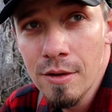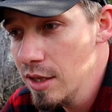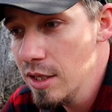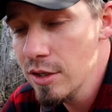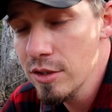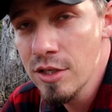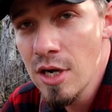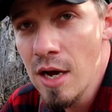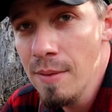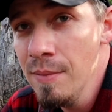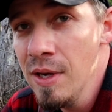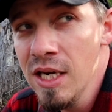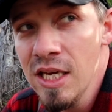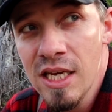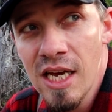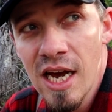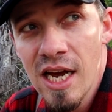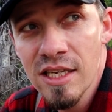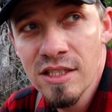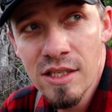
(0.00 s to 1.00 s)
There's not many
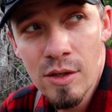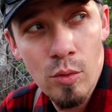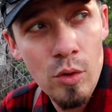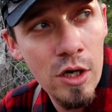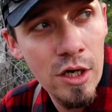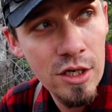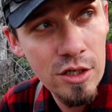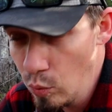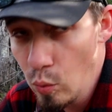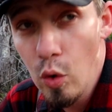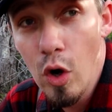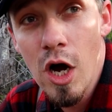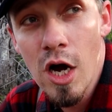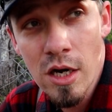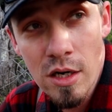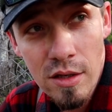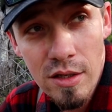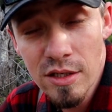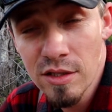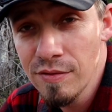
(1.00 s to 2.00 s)
guys that want to
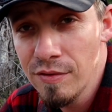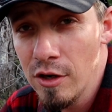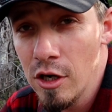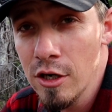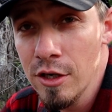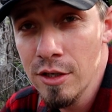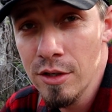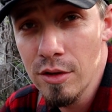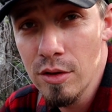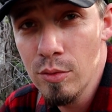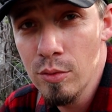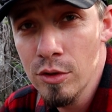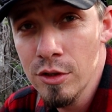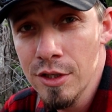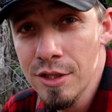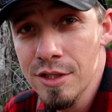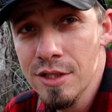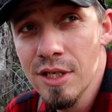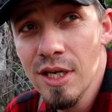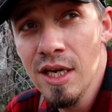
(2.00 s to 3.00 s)
walk this far into the
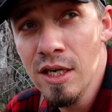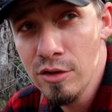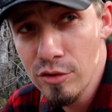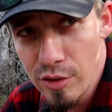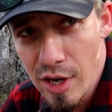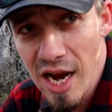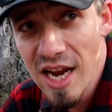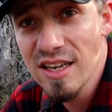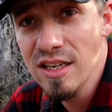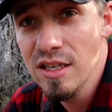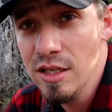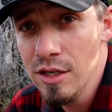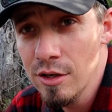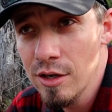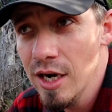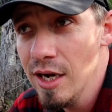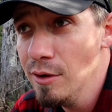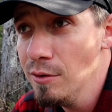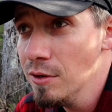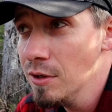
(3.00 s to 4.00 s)
woods and drag a
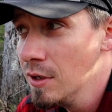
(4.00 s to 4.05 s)
deer out.